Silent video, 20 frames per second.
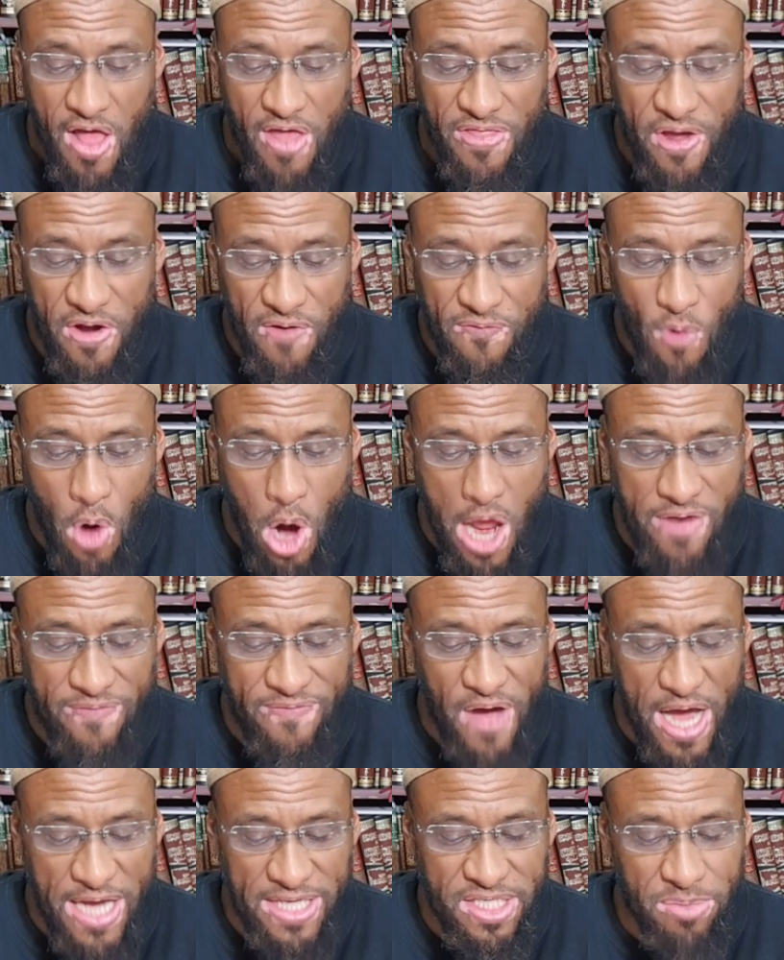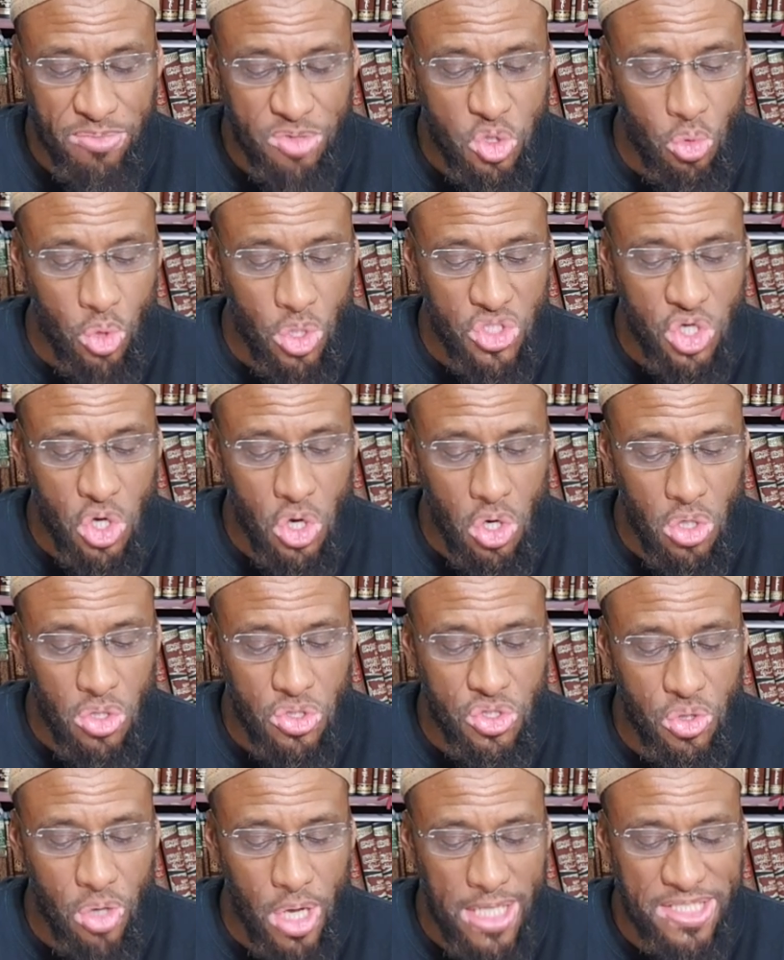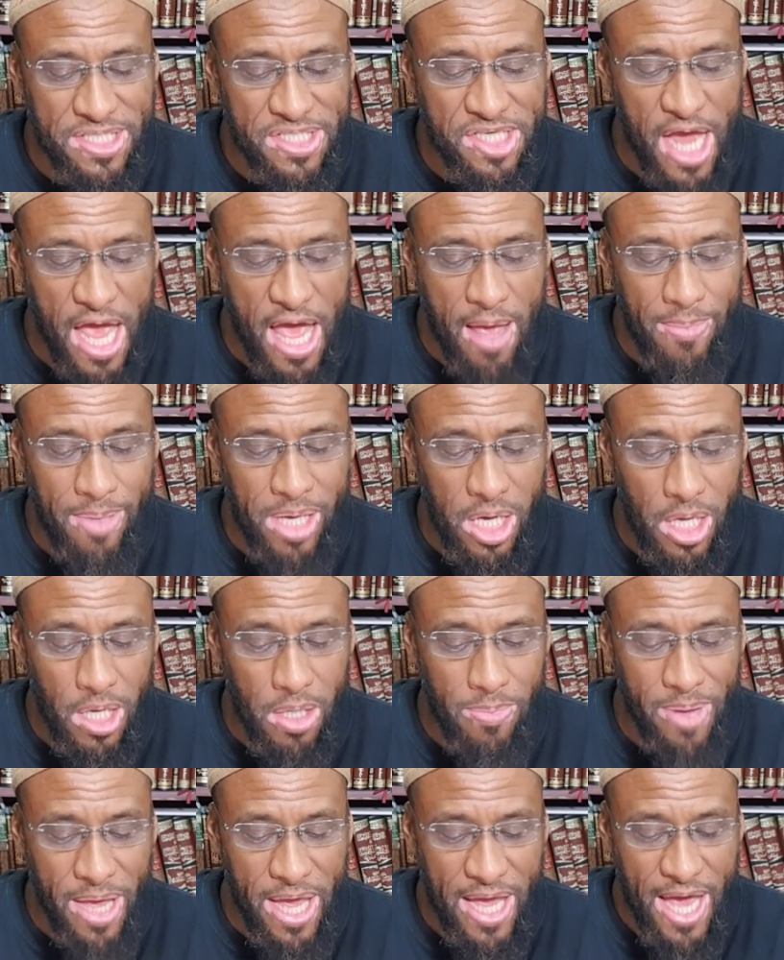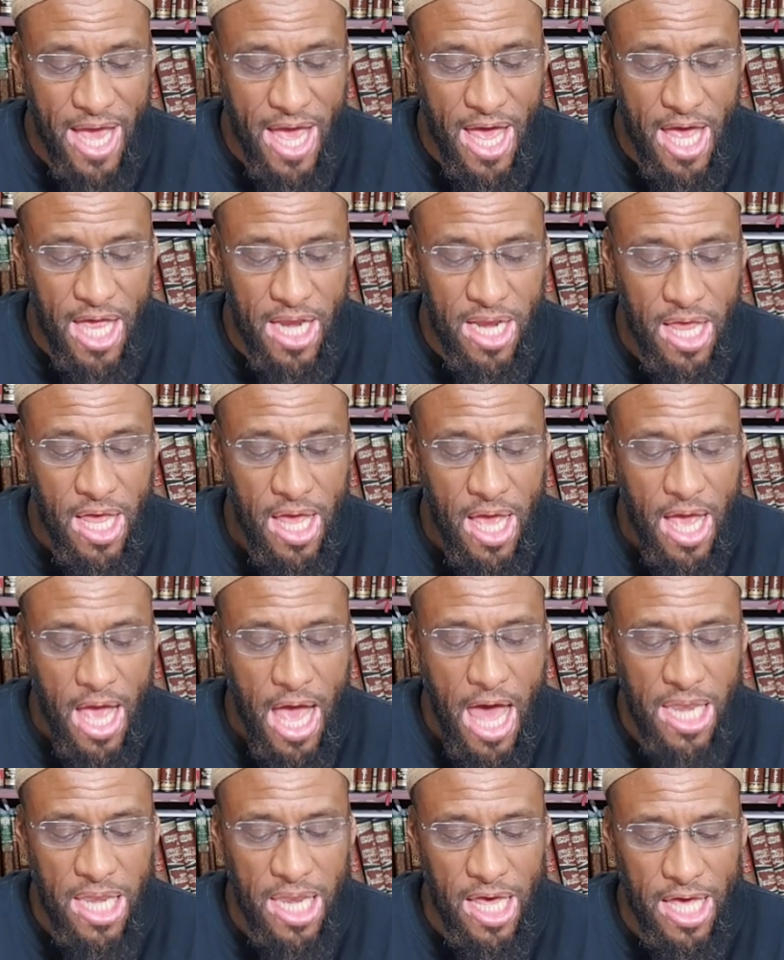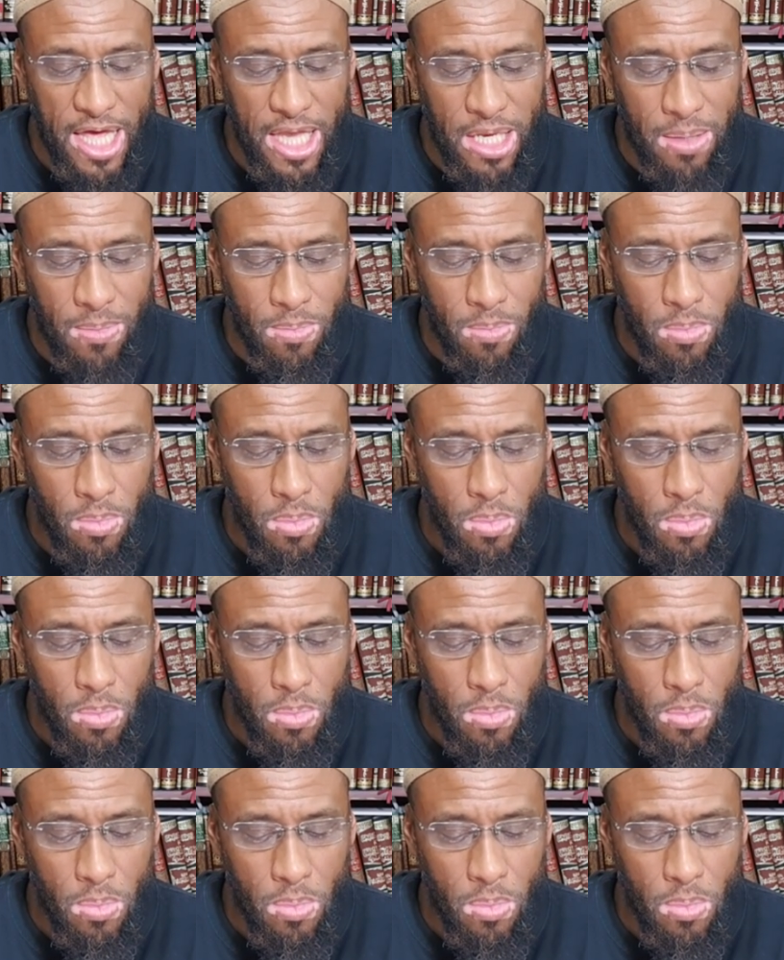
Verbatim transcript: Therefore, I advise him to return to Al Jami Al Bayan Al Ilm